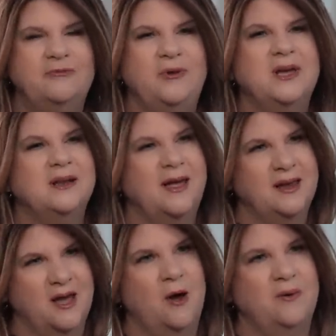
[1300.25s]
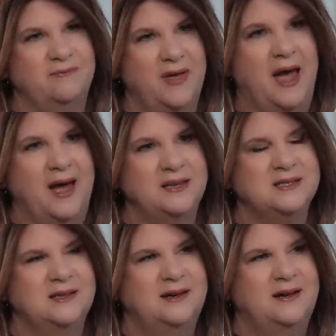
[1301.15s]
If we can let go of
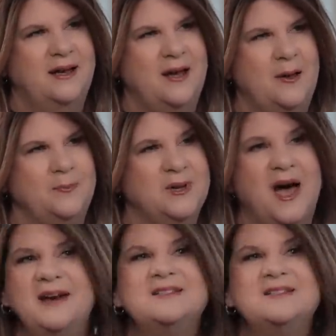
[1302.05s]
that, God